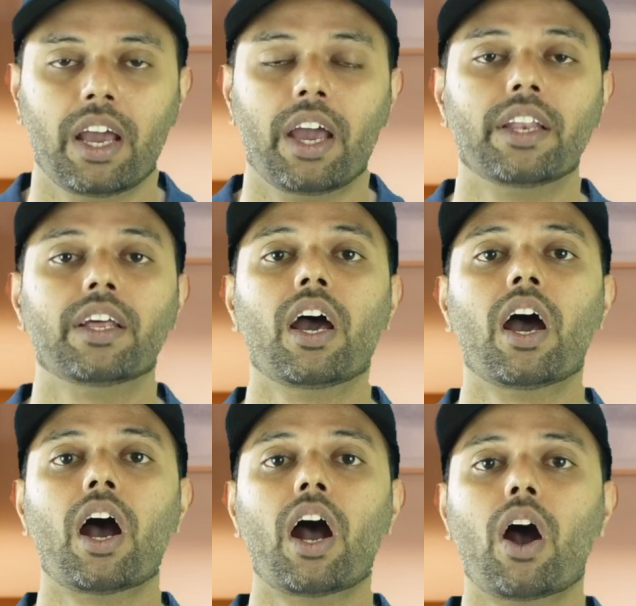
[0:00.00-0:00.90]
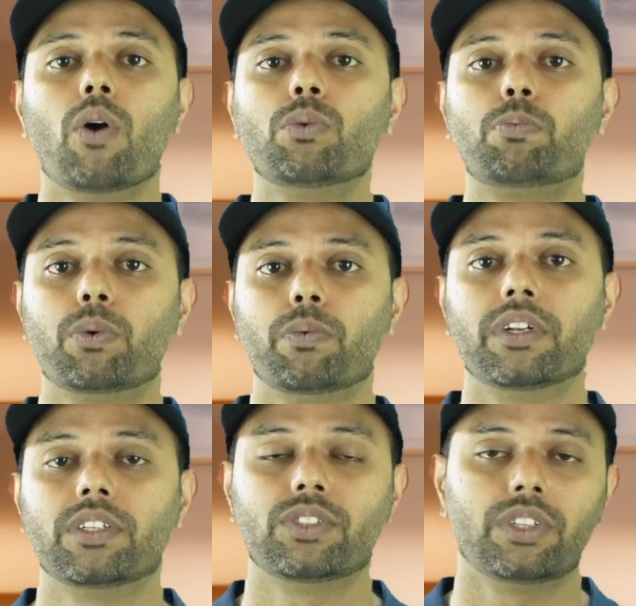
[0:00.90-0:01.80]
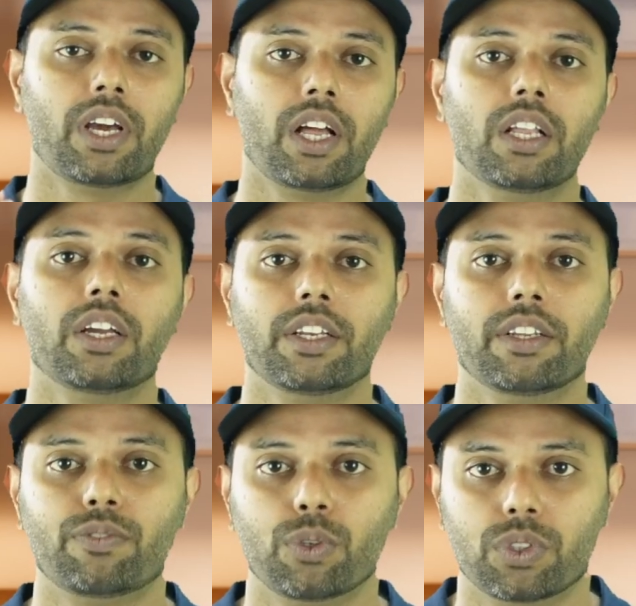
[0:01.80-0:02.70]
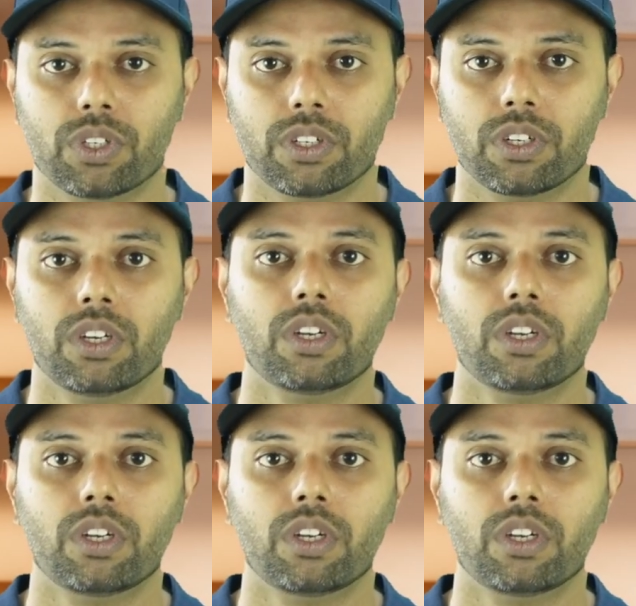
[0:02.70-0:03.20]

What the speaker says: and how to prevent this denial in the future.